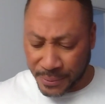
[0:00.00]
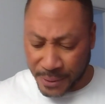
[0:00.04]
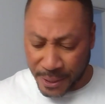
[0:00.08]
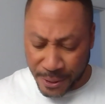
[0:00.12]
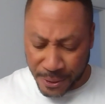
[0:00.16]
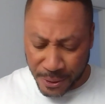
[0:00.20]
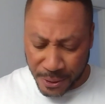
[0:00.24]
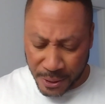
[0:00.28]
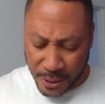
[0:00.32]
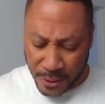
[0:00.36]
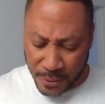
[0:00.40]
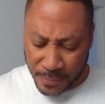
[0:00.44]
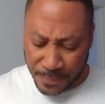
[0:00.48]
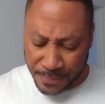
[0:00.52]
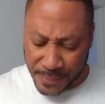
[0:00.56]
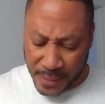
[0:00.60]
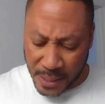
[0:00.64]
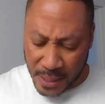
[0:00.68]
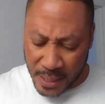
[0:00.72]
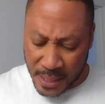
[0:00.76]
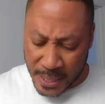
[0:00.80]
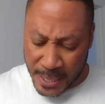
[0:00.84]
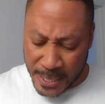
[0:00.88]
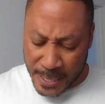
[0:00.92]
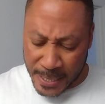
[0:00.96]
there you go.
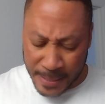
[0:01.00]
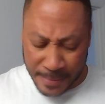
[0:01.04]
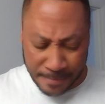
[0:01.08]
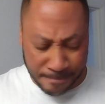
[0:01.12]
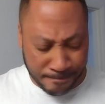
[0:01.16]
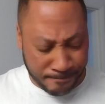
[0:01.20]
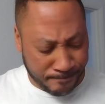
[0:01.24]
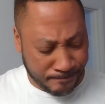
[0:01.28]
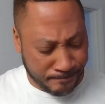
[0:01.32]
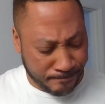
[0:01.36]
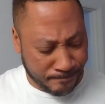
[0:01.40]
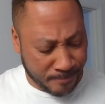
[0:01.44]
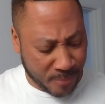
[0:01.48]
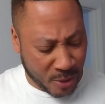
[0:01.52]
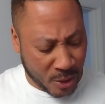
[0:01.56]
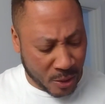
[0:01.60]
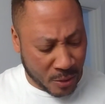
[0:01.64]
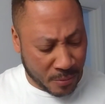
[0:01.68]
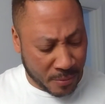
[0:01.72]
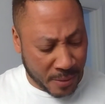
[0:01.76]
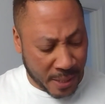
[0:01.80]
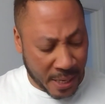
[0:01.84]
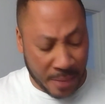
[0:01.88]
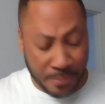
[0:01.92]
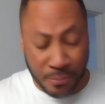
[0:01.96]

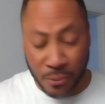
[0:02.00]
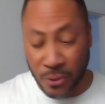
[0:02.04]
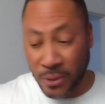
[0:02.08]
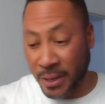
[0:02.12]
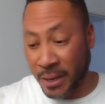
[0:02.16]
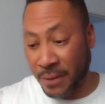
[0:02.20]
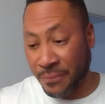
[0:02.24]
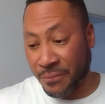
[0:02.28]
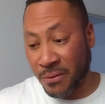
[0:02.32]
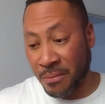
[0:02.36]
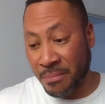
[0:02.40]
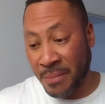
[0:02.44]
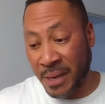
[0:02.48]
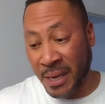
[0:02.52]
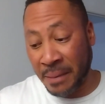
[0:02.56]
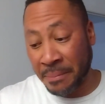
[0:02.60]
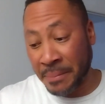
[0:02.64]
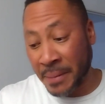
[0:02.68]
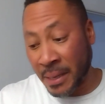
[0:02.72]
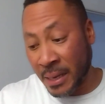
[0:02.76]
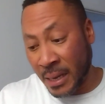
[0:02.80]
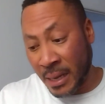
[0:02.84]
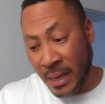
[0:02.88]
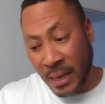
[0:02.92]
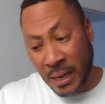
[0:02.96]
So 8.8 for
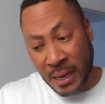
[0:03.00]
me.